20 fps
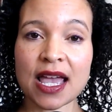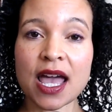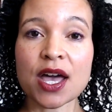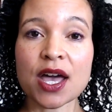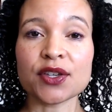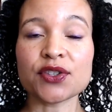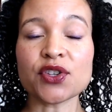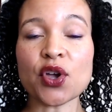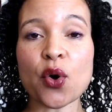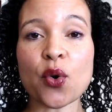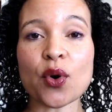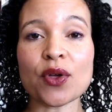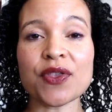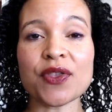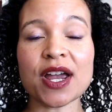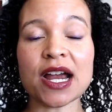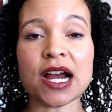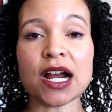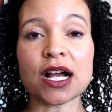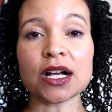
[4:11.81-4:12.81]
So
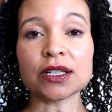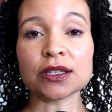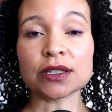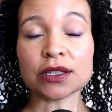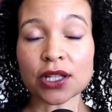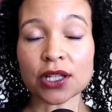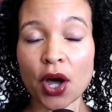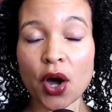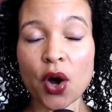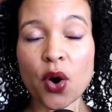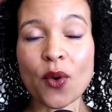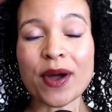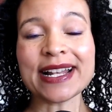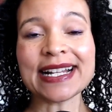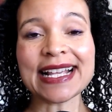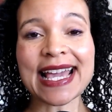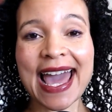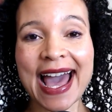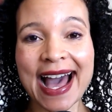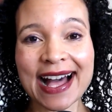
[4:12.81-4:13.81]
they're low in
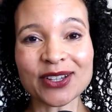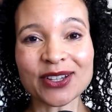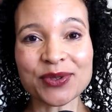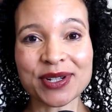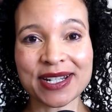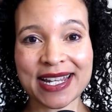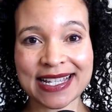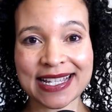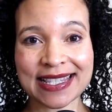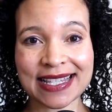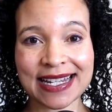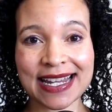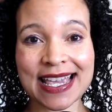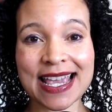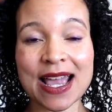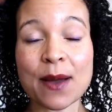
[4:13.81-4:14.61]
calorie density,